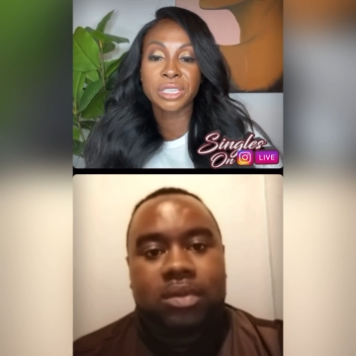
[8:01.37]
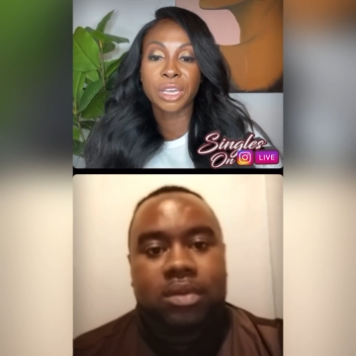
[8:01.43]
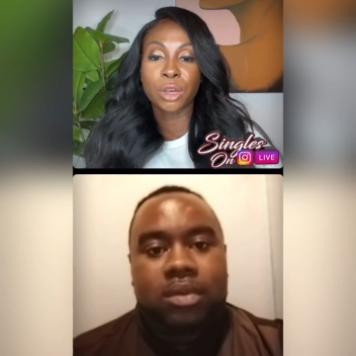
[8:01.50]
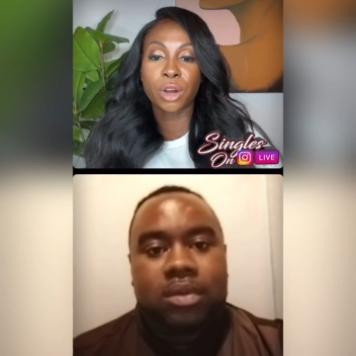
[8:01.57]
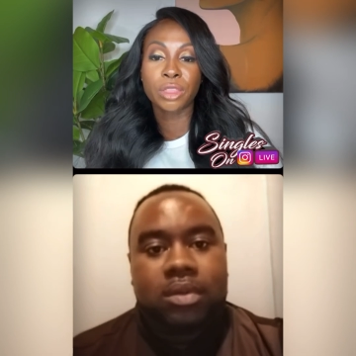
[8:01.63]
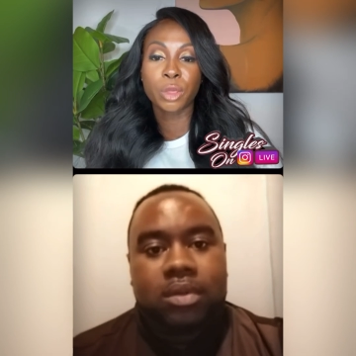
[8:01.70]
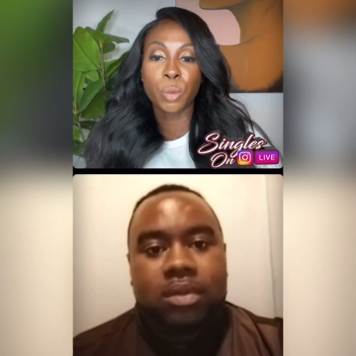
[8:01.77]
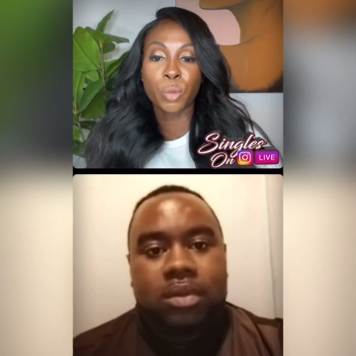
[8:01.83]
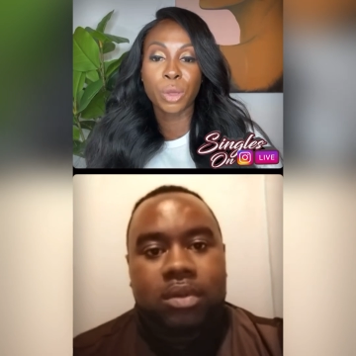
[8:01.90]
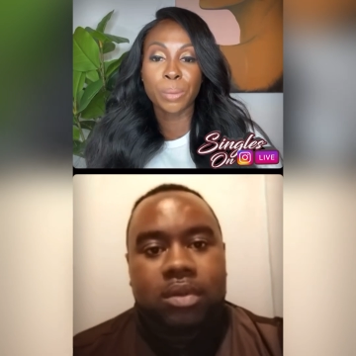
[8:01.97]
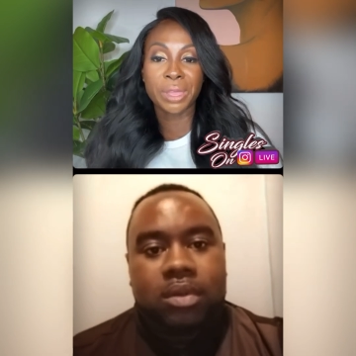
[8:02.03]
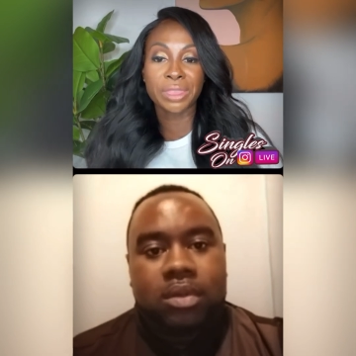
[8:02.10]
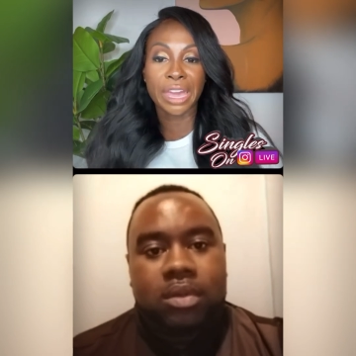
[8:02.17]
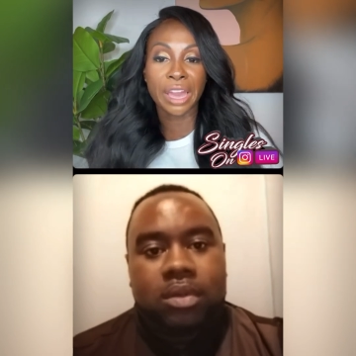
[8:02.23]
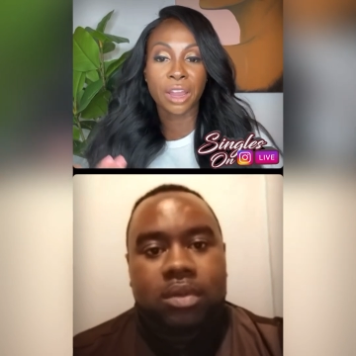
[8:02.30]
Speaker 1: on the women
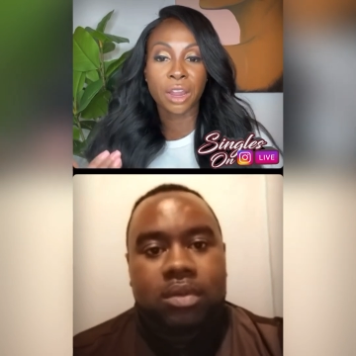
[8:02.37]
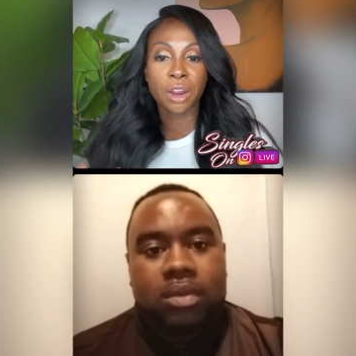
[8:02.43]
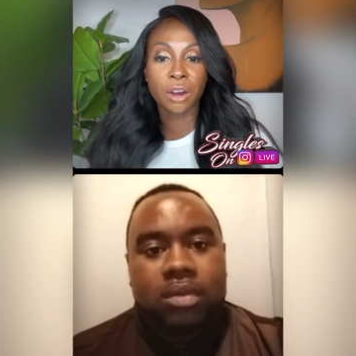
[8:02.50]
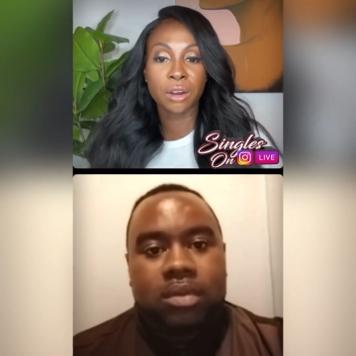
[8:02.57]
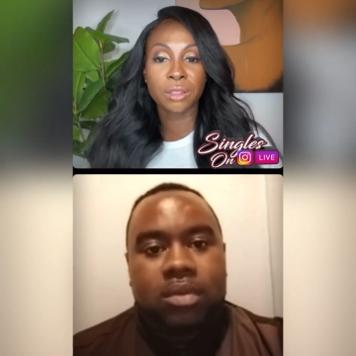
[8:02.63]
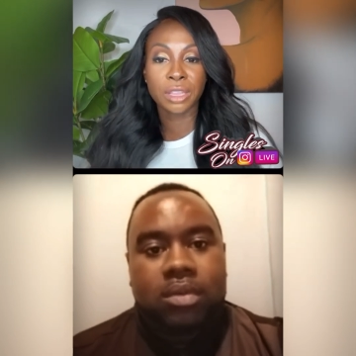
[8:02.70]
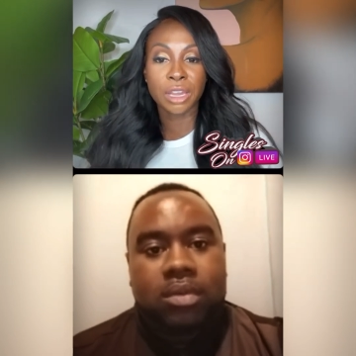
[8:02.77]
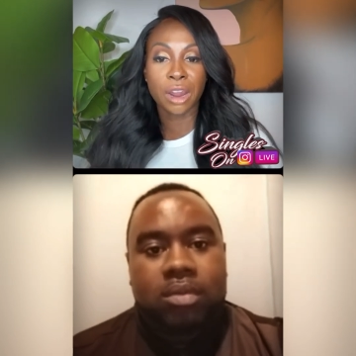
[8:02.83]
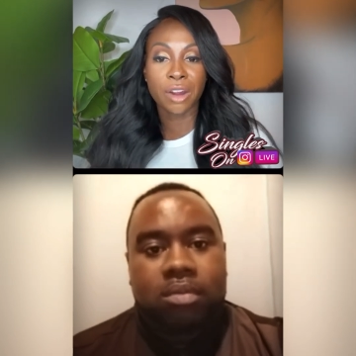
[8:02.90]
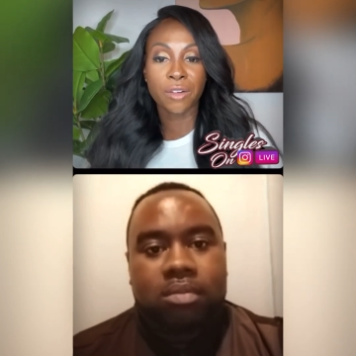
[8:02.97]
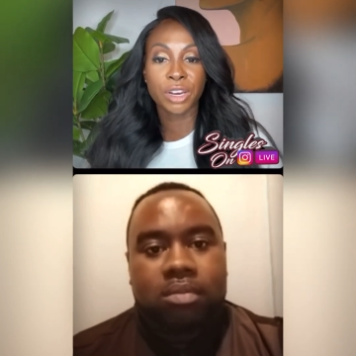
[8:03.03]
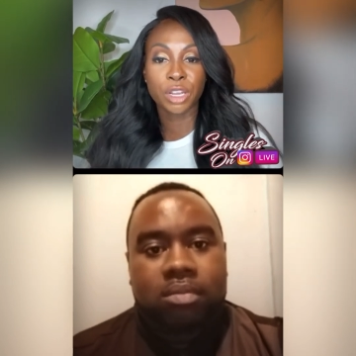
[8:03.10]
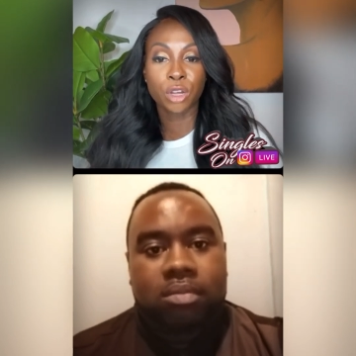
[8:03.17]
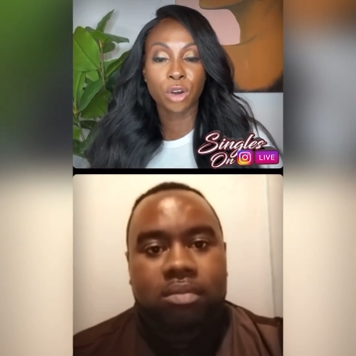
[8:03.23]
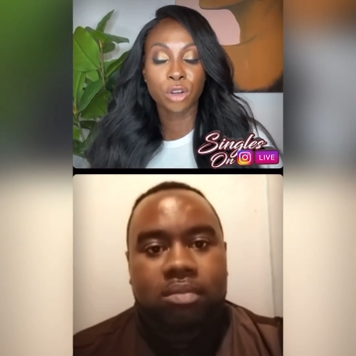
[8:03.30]
that currently already
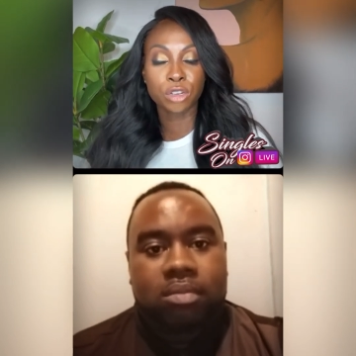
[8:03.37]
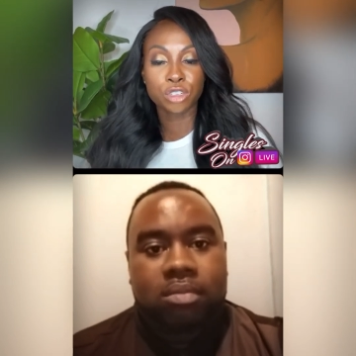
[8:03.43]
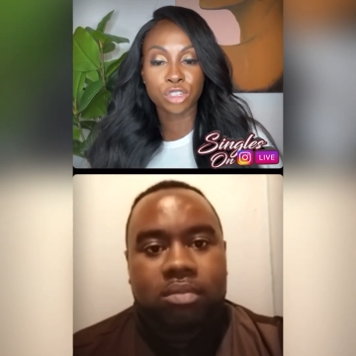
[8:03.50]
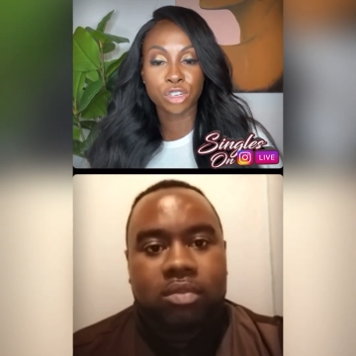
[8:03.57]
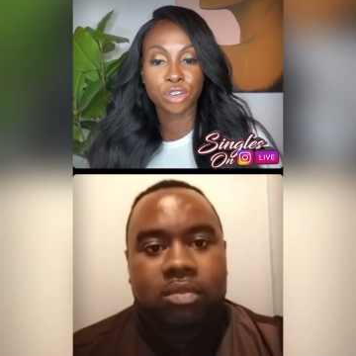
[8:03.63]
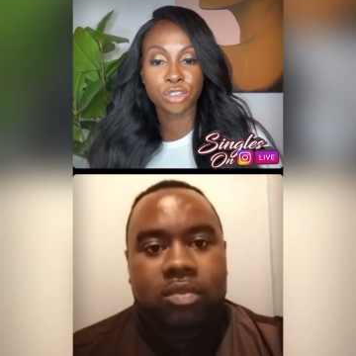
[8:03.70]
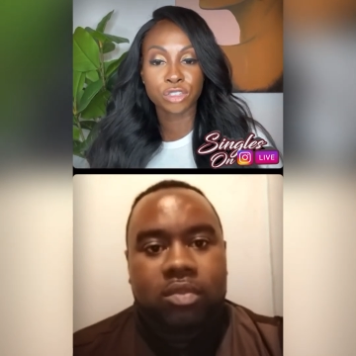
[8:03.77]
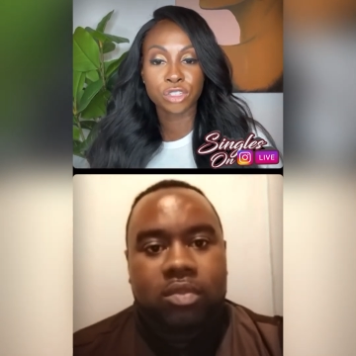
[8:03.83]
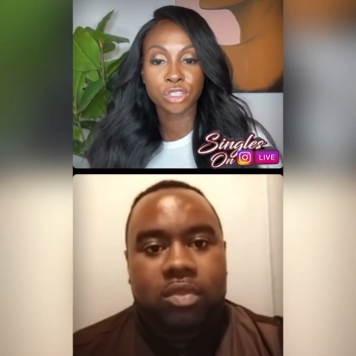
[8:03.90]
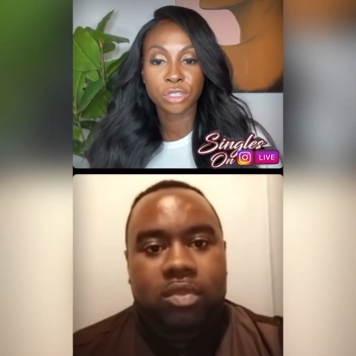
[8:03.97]
go to church?